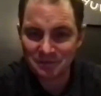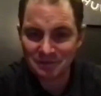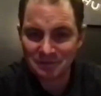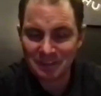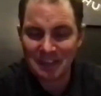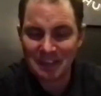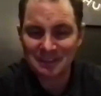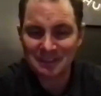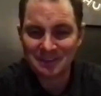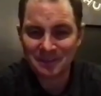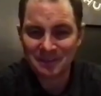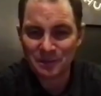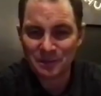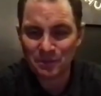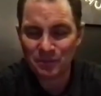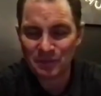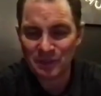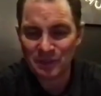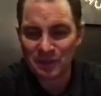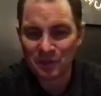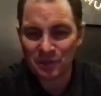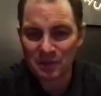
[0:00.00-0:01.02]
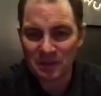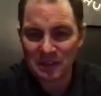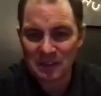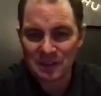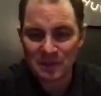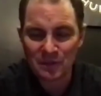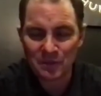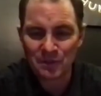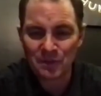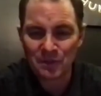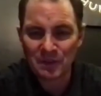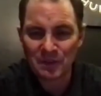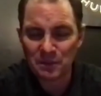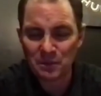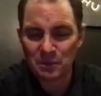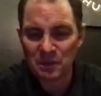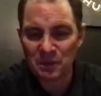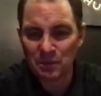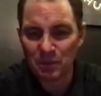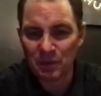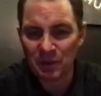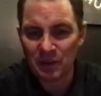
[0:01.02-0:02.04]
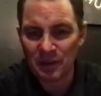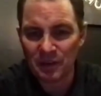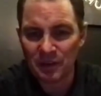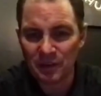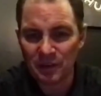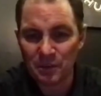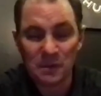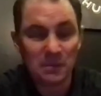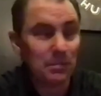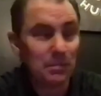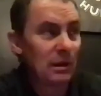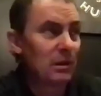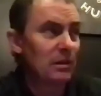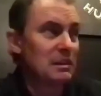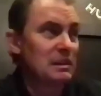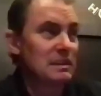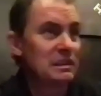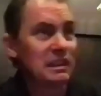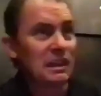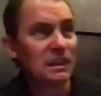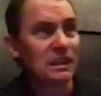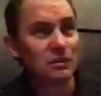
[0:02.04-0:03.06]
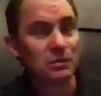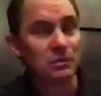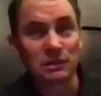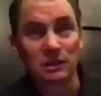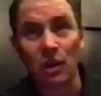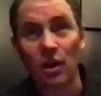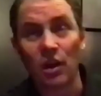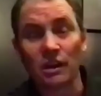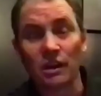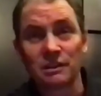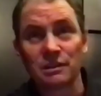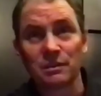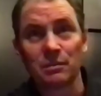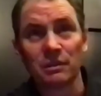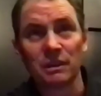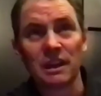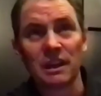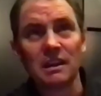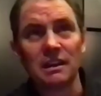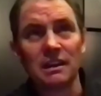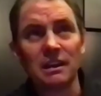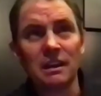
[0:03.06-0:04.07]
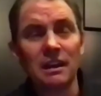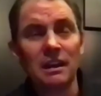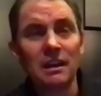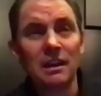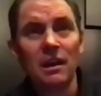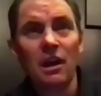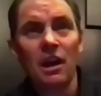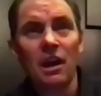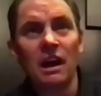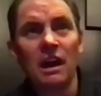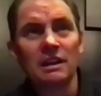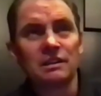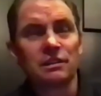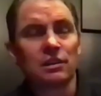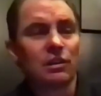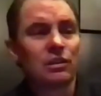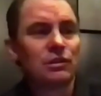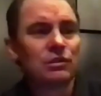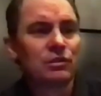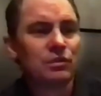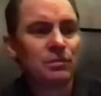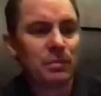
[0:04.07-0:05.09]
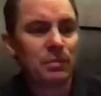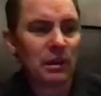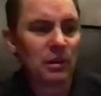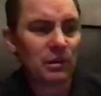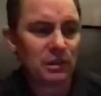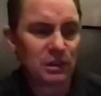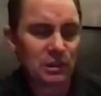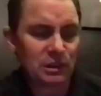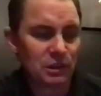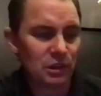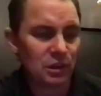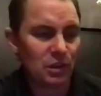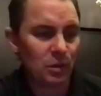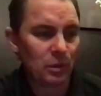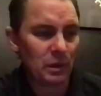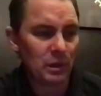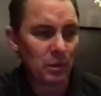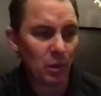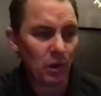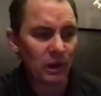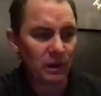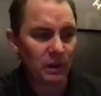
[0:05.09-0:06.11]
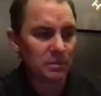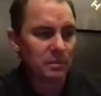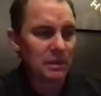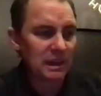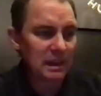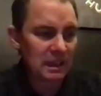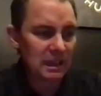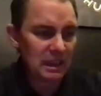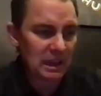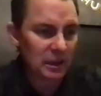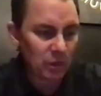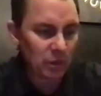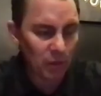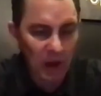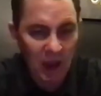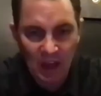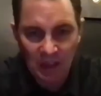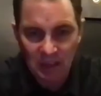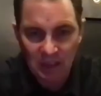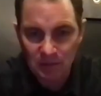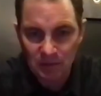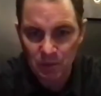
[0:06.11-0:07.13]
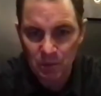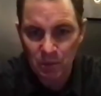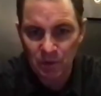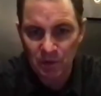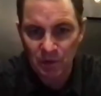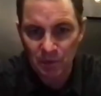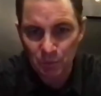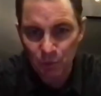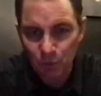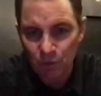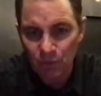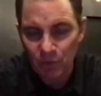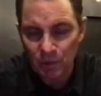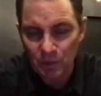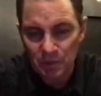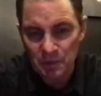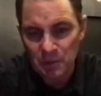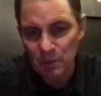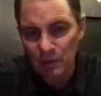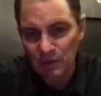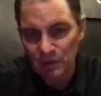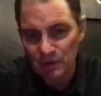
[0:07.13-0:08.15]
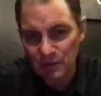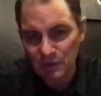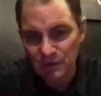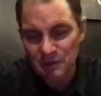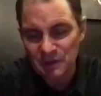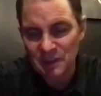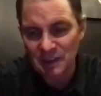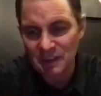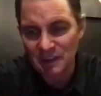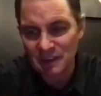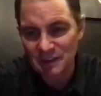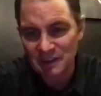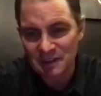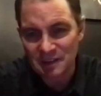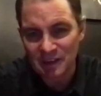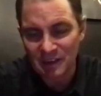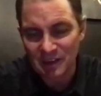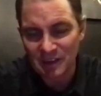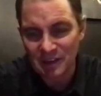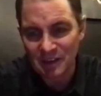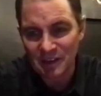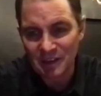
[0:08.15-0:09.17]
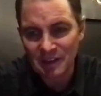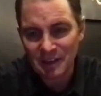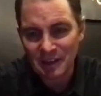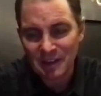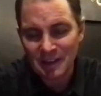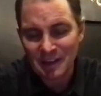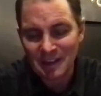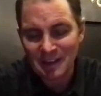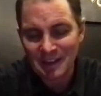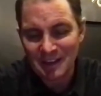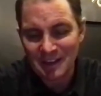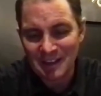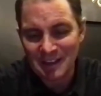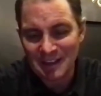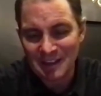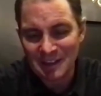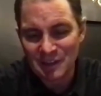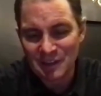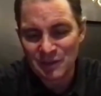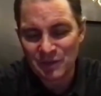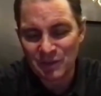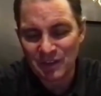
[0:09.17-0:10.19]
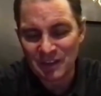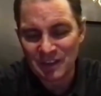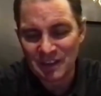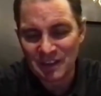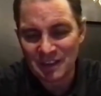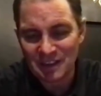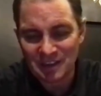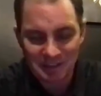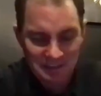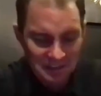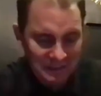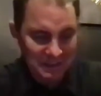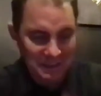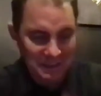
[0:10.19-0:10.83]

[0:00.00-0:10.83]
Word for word: Yeah. You know, it's fun to be a pioneer. I mean, Barry's stage was awesome. When I started doing Barry's show, we wanted to make it interactive. We wanted a movie. We built those things. It's funny.